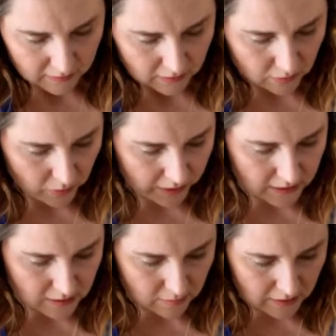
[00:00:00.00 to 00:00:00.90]
you want it
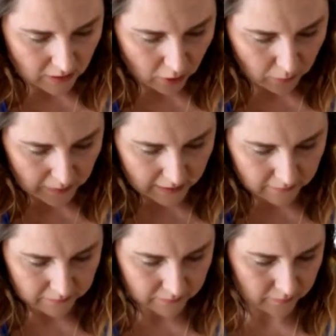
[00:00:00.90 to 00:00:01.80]
to be open
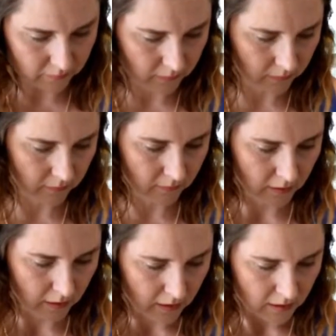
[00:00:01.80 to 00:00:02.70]

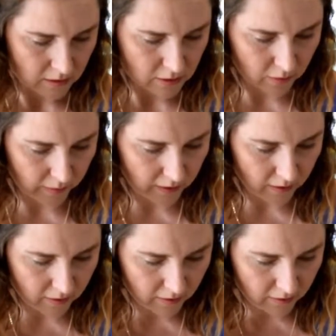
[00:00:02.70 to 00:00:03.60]
to where
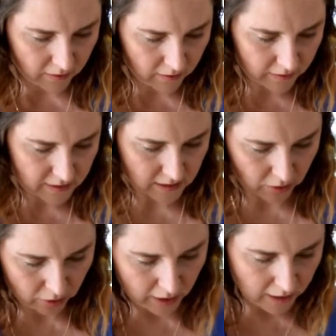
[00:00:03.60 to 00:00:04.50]
all this
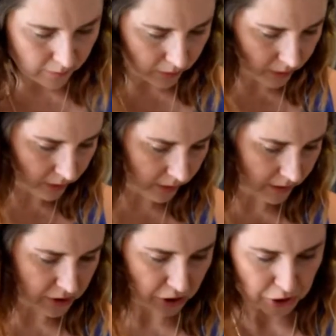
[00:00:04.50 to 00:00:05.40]
incredible
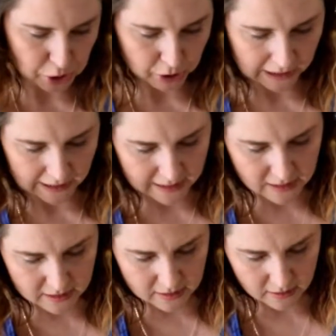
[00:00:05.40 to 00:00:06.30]

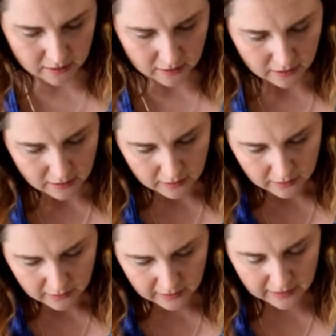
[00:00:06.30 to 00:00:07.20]
gingeriness
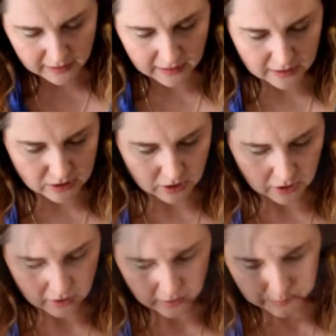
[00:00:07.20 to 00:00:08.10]
can get into
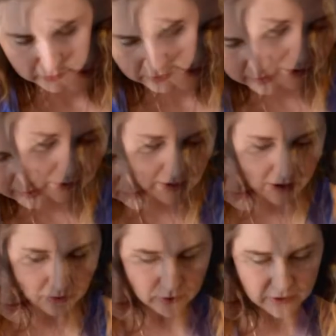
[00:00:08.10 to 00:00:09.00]
your kombucha. The
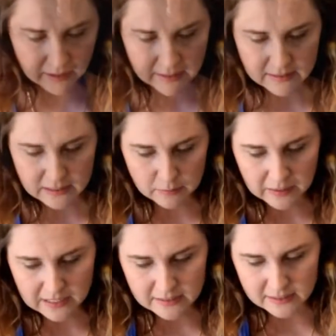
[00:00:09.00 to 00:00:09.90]
other thing is these
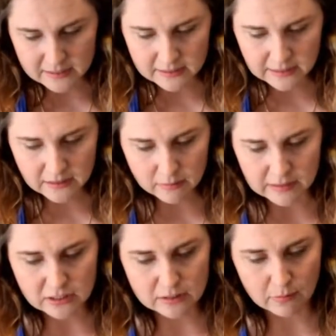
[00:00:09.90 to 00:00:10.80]
pieces need to be
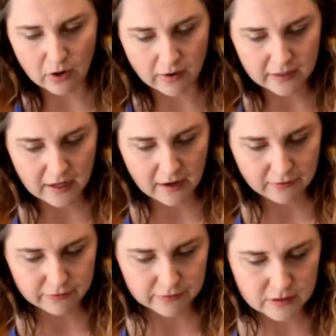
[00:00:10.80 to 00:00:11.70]
small
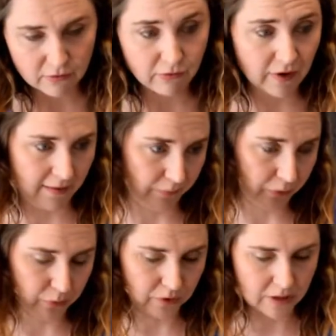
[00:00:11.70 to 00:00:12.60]
enough to fit
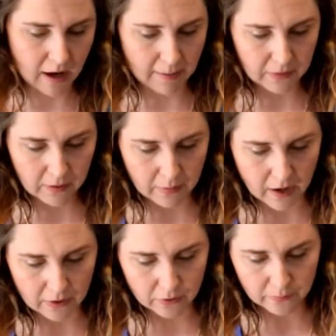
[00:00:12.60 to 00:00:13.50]
through the top of the
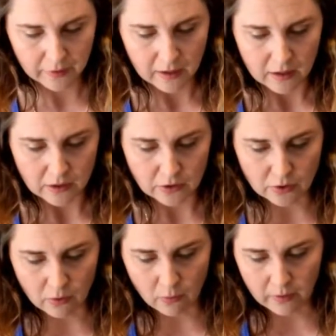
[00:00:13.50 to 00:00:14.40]
bottle. You
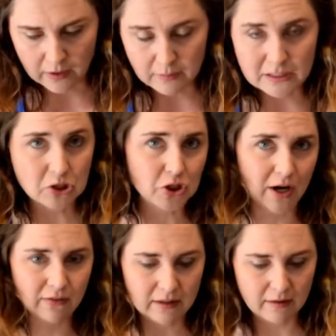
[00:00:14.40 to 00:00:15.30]
don't want to be
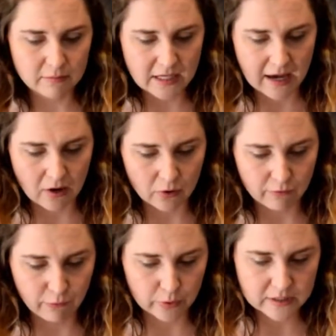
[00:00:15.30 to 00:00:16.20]
shoving them down or
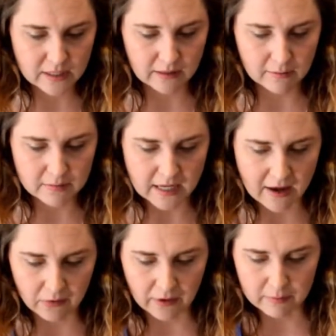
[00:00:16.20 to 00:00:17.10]
forcing them
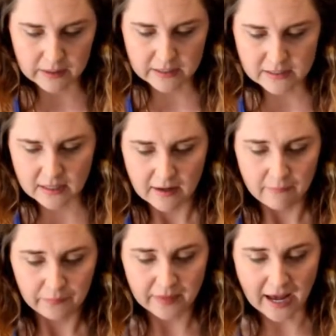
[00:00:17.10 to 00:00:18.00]
down there because
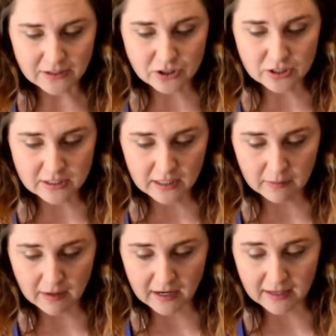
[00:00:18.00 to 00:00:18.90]
that's just going to
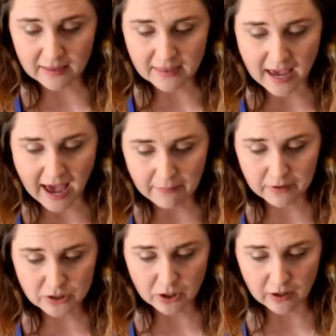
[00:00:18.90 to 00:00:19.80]
make it that
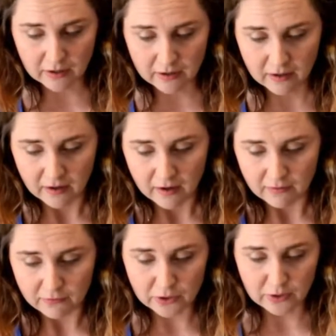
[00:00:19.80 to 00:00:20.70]
much harder
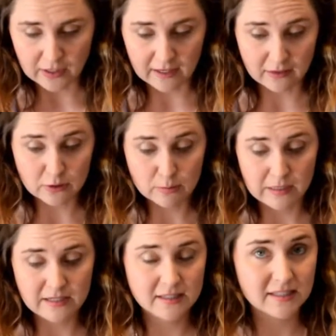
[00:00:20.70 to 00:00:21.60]
for you to get those
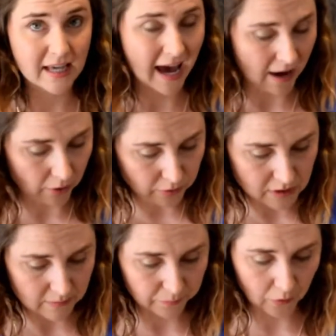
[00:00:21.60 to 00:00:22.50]
pieces out
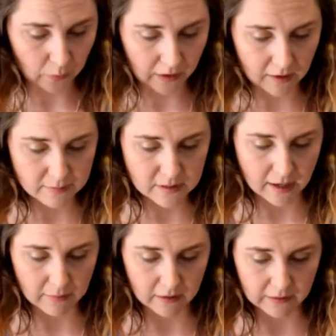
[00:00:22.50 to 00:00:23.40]
when it comes
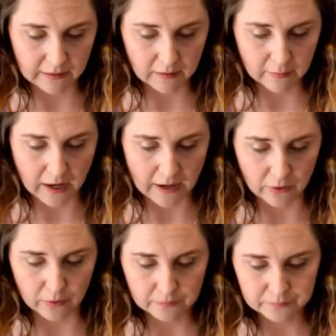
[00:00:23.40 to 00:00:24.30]
time to clean the
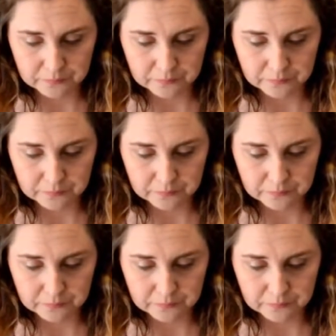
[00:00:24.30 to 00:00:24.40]
bottle.